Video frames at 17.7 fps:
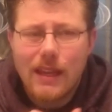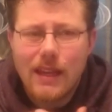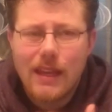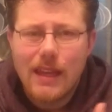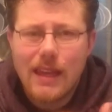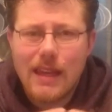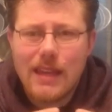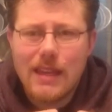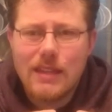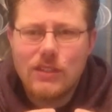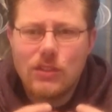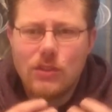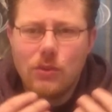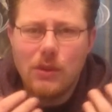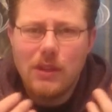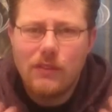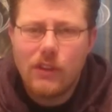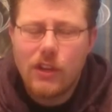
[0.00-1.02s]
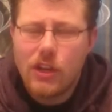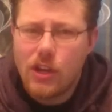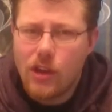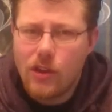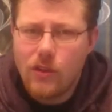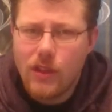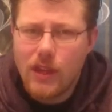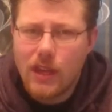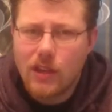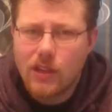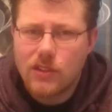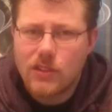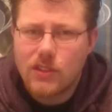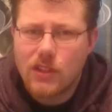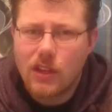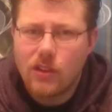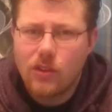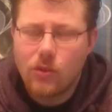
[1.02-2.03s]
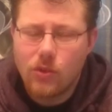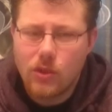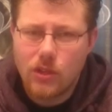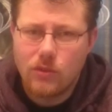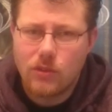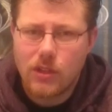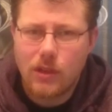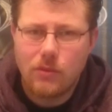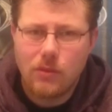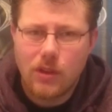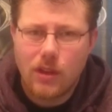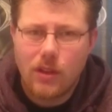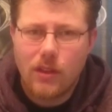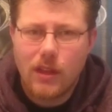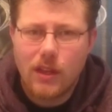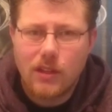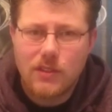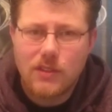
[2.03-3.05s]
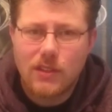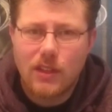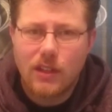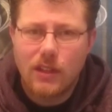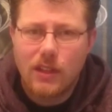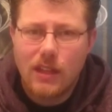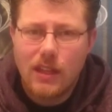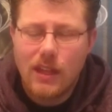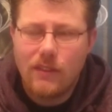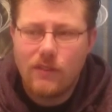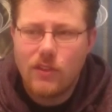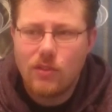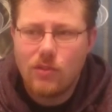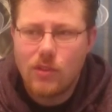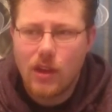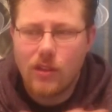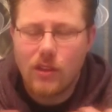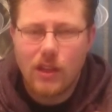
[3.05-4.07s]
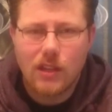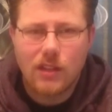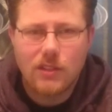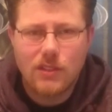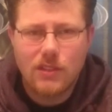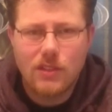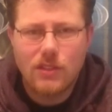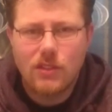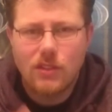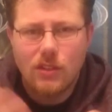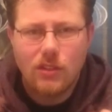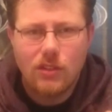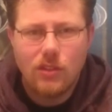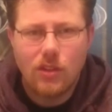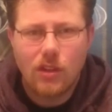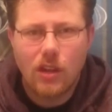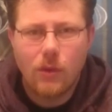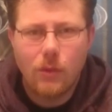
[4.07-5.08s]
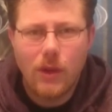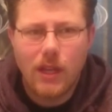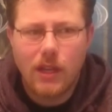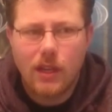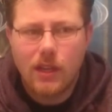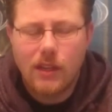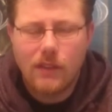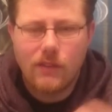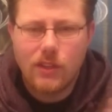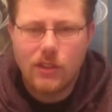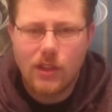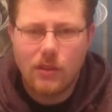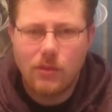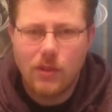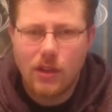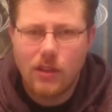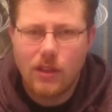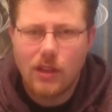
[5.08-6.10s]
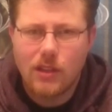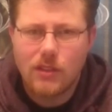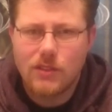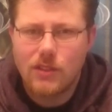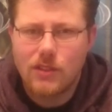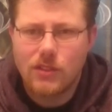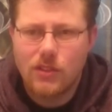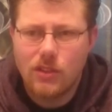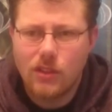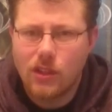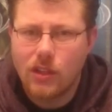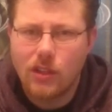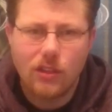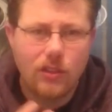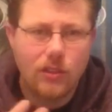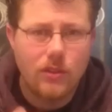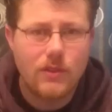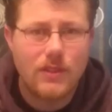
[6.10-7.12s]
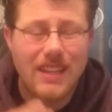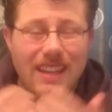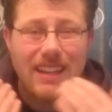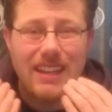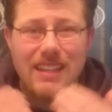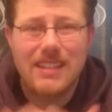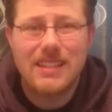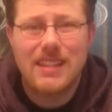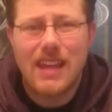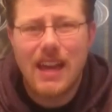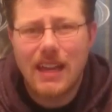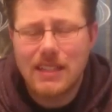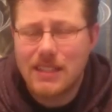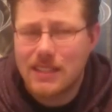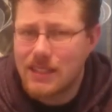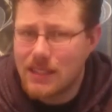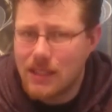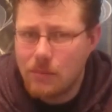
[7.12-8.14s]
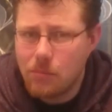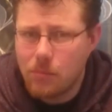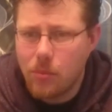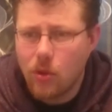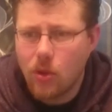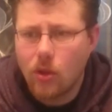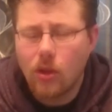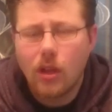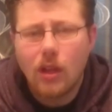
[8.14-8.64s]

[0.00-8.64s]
is you either know the answer or you don't know the answer. If you know the answers, you're going to win. If you don't know the answers, you're going to lose. It is that simple.